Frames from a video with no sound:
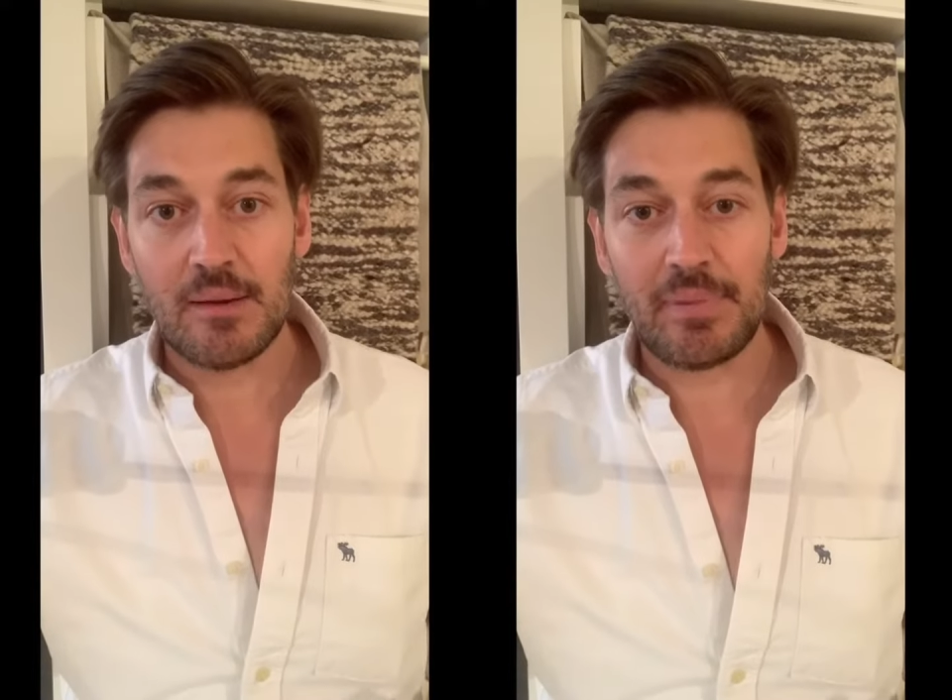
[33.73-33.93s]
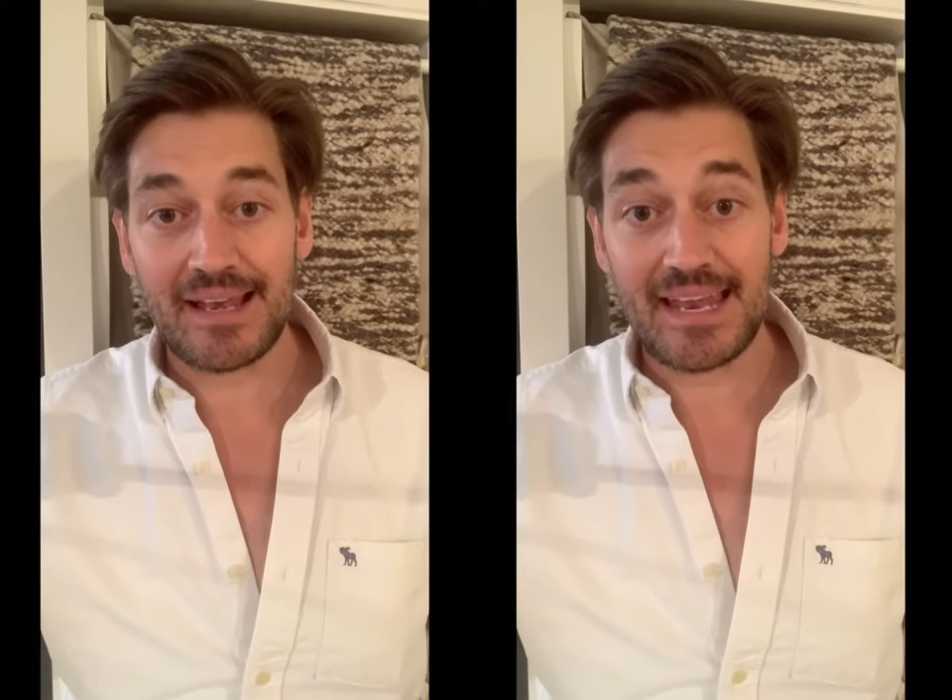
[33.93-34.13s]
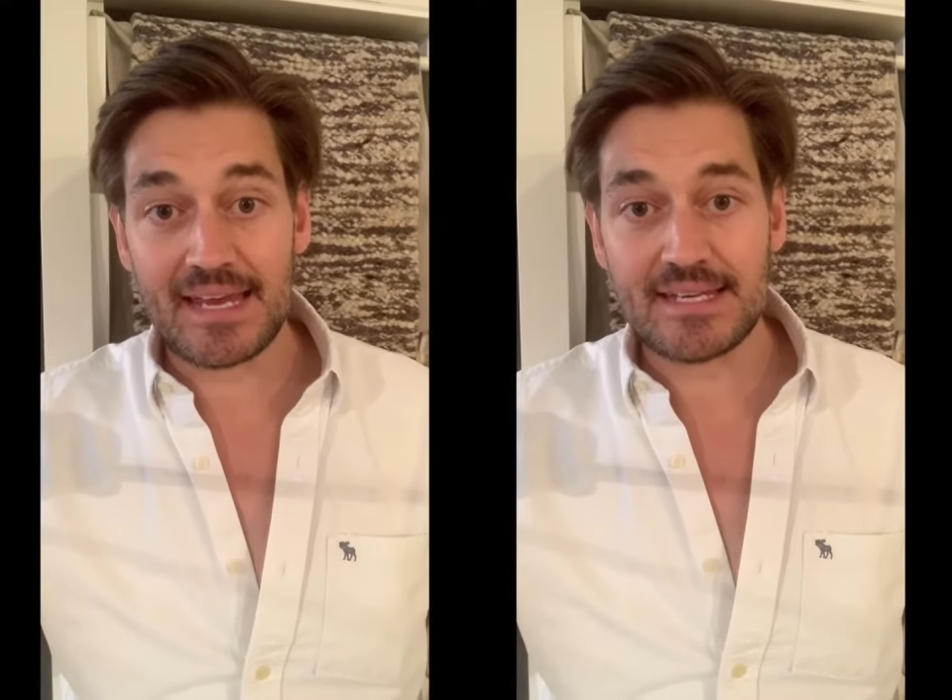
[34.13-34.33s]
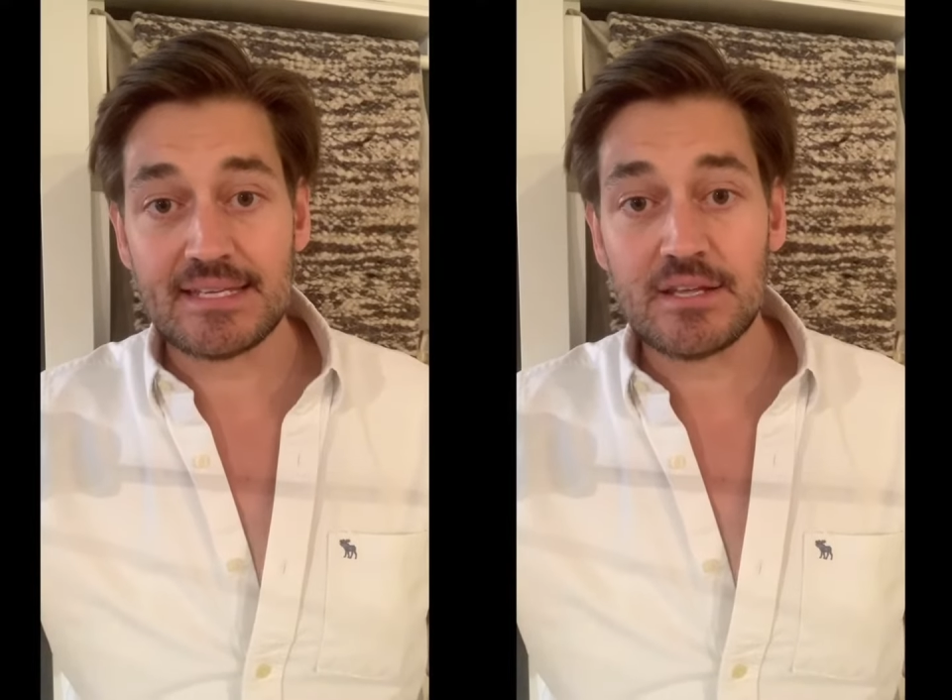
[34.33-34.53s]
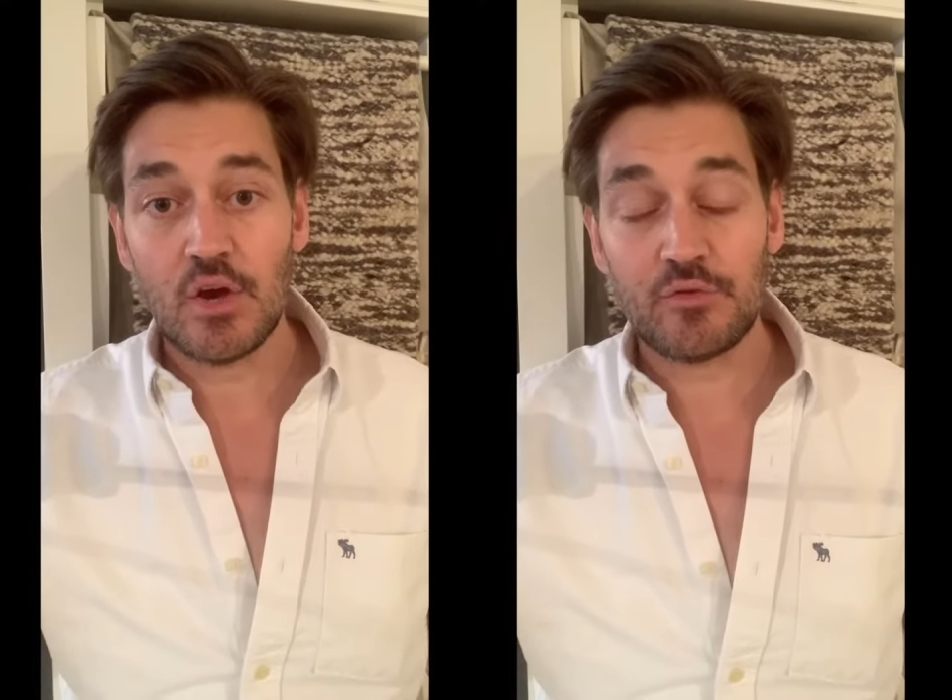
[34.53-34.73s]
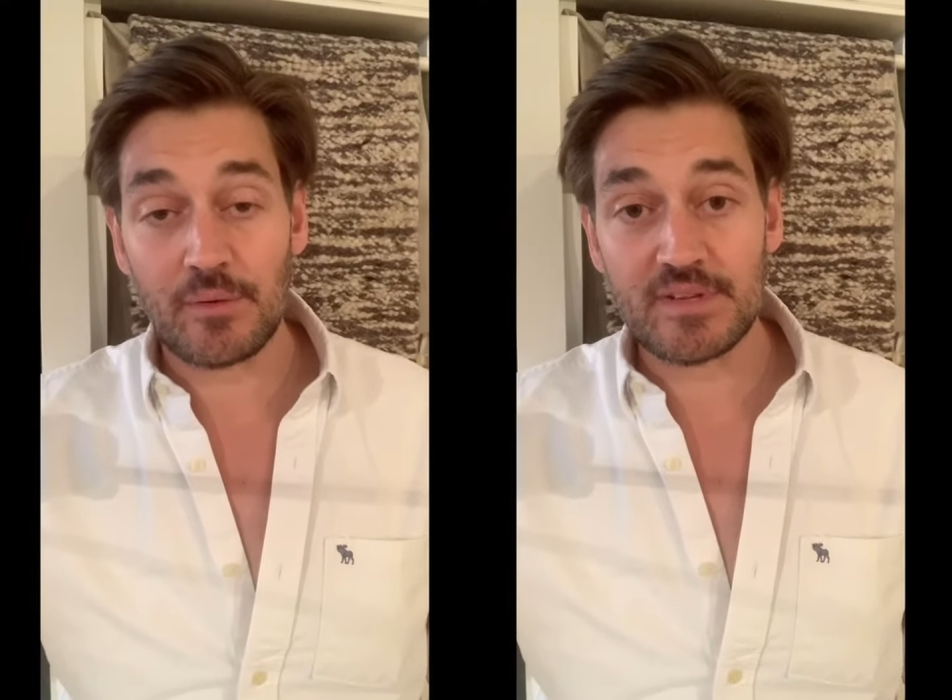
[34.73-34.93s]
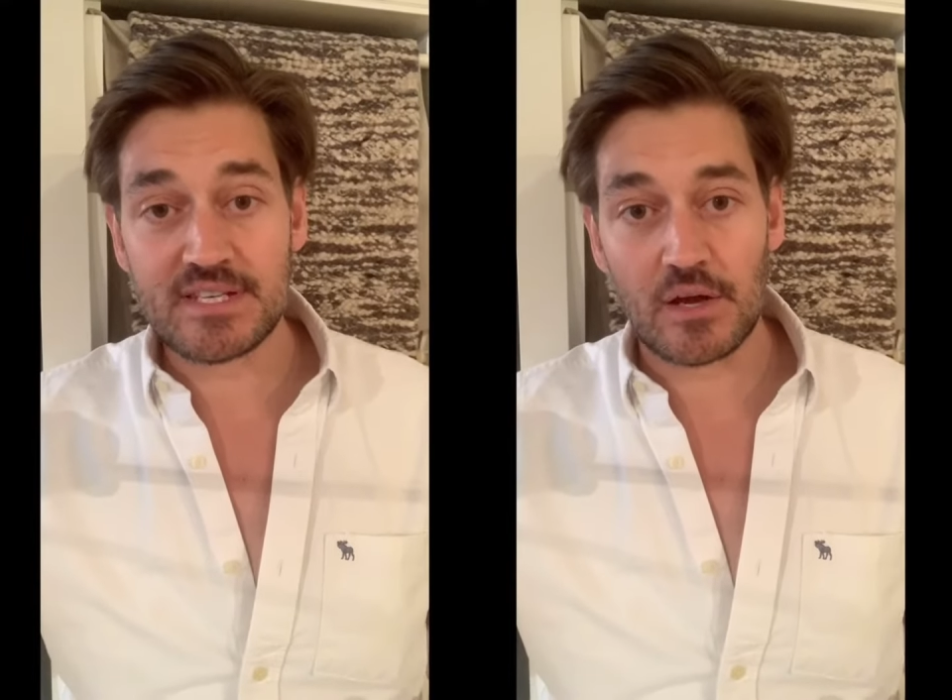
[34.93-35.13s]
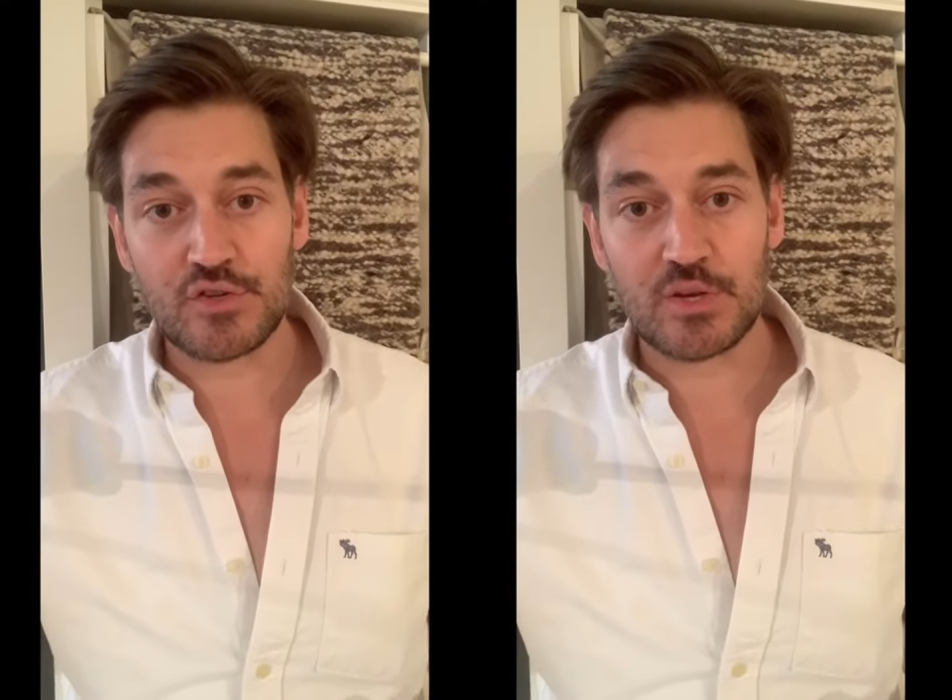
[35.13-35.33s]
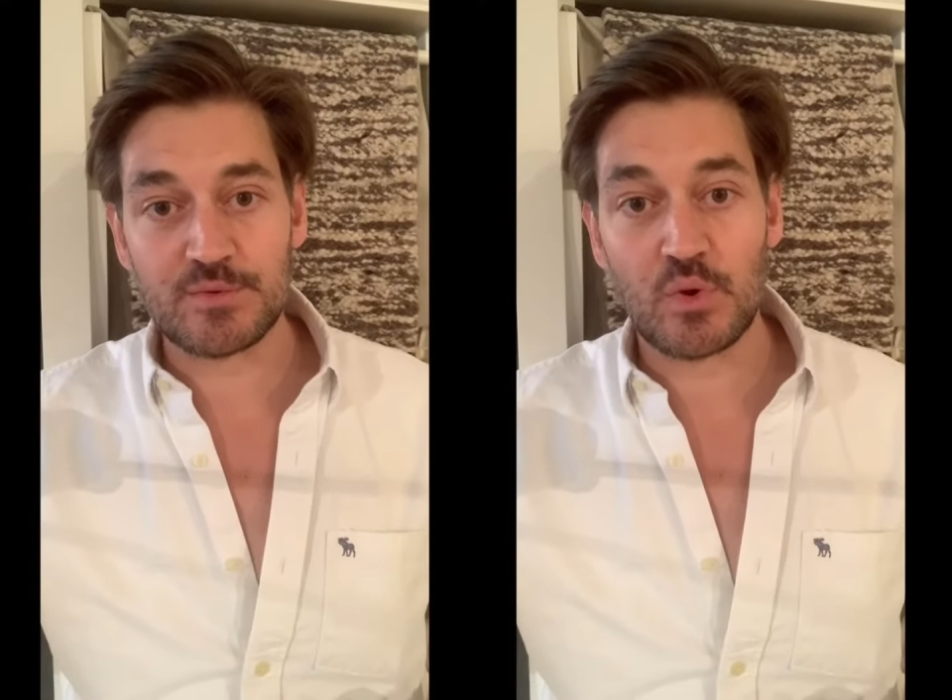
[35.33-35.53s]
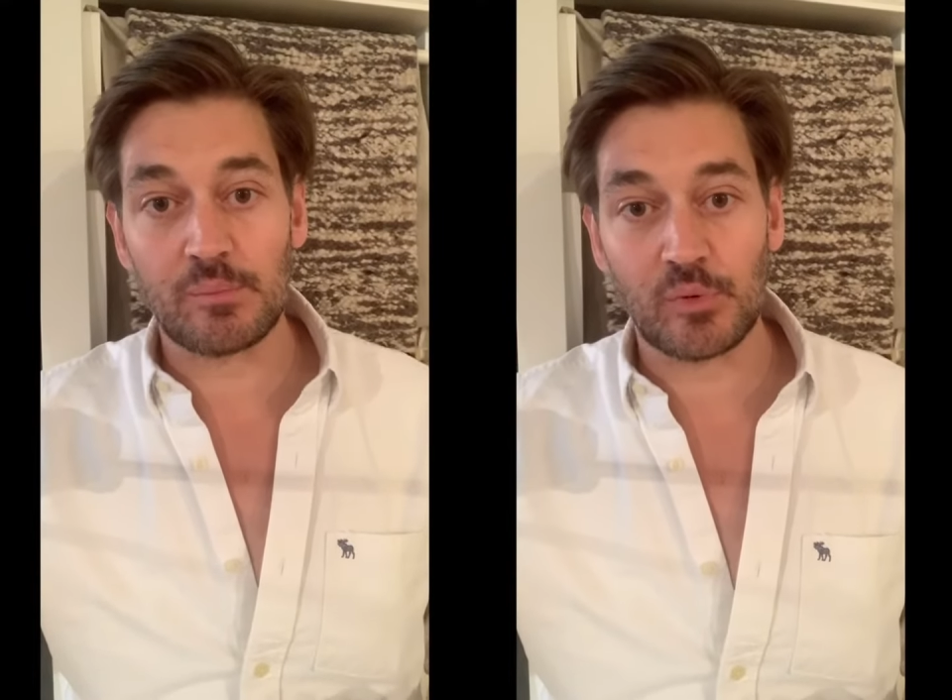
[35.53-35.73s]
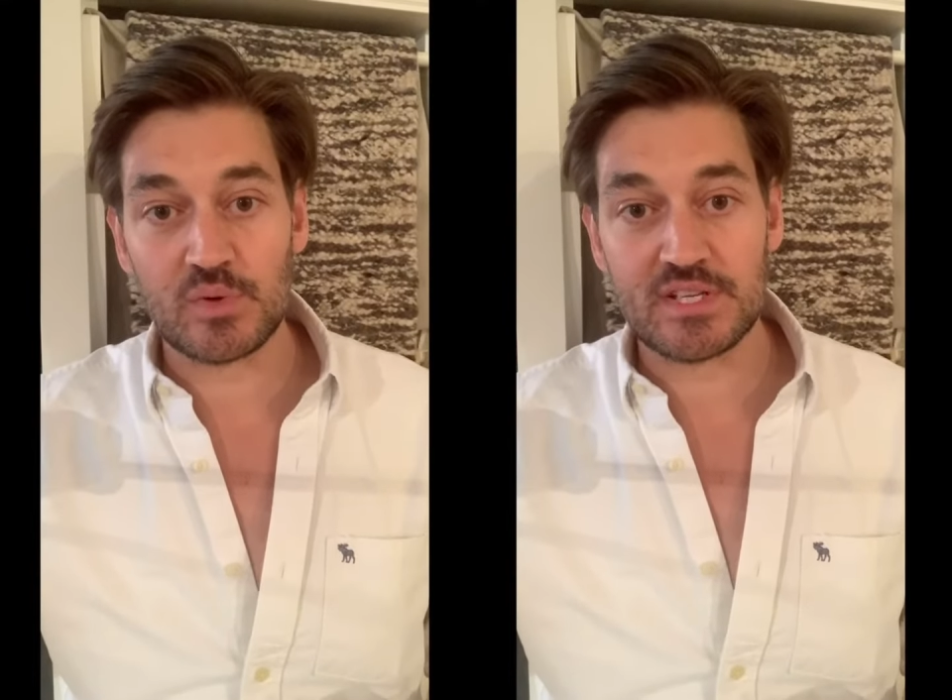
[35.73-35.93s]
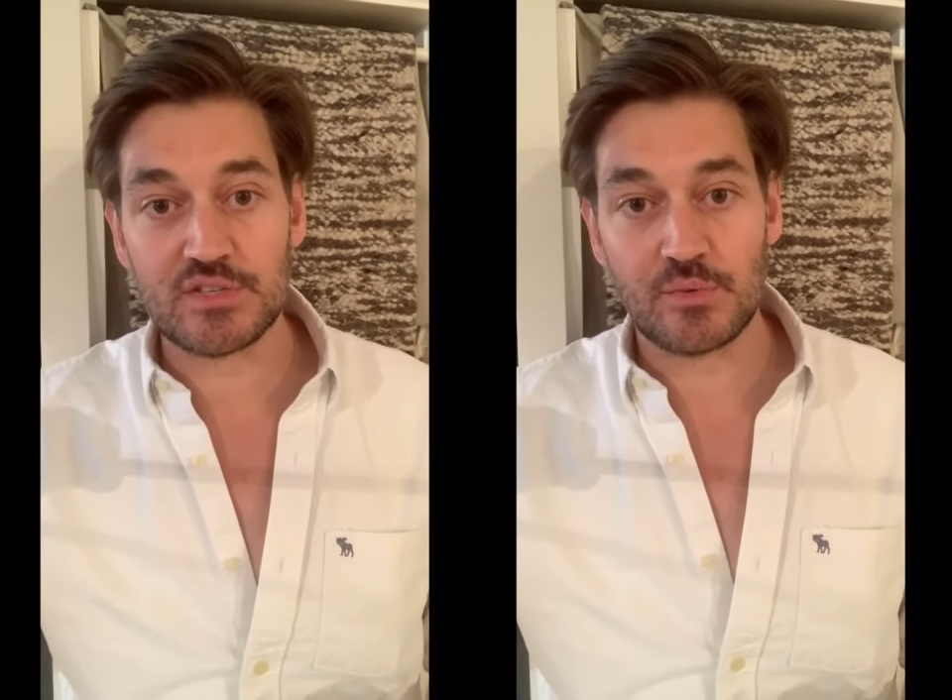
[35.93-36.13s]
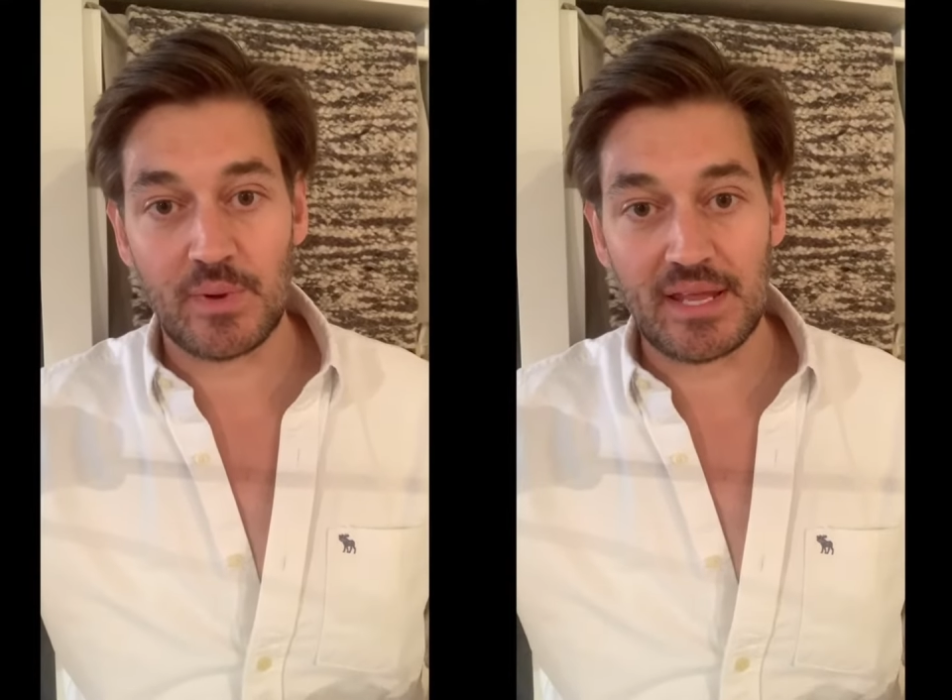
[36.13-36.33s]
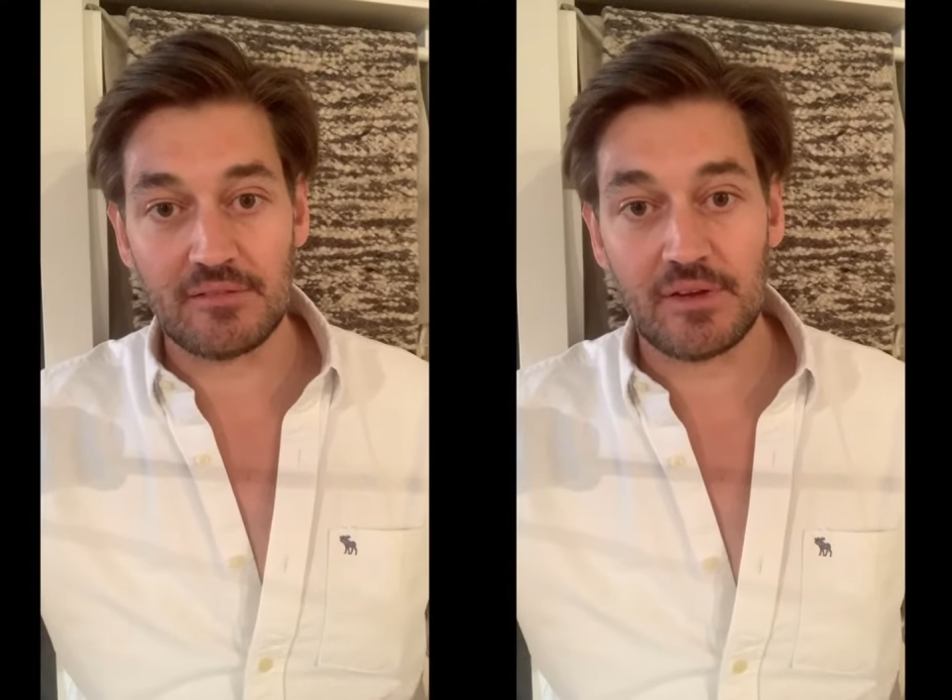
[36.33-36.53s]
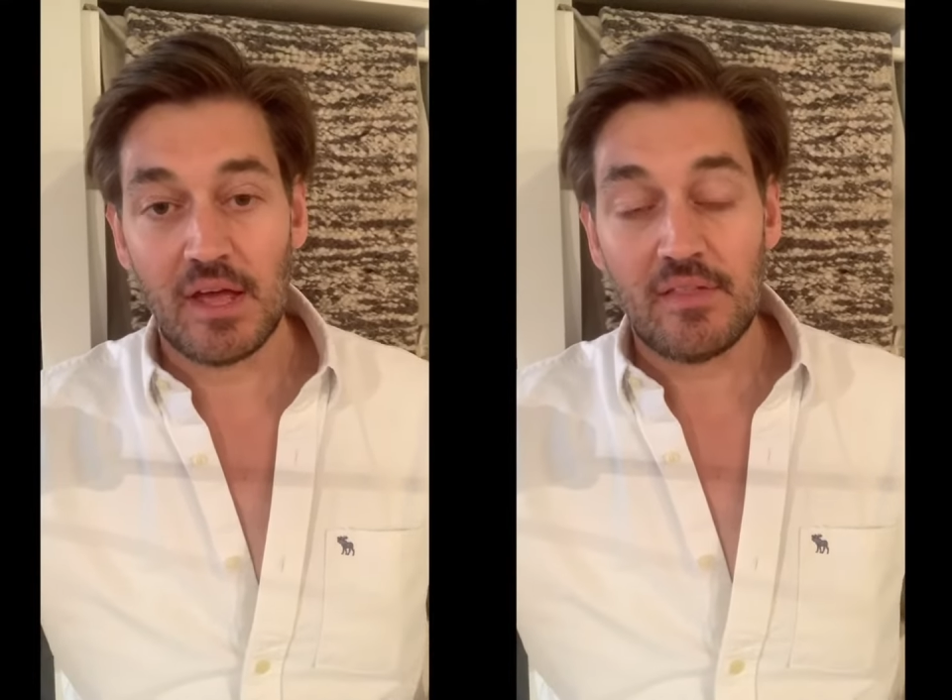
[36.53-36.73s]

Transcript: by ladies from the townships who are brought in to weave.